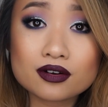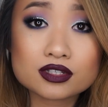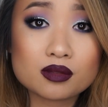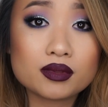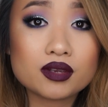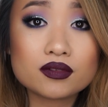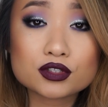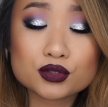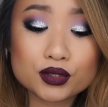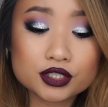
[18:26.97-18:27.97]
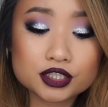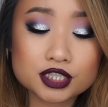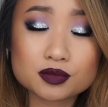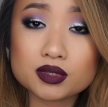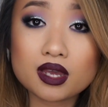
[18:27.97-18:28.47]
or something of the sorts,
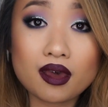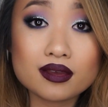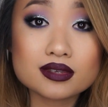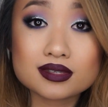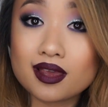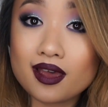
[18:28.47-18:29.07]
just because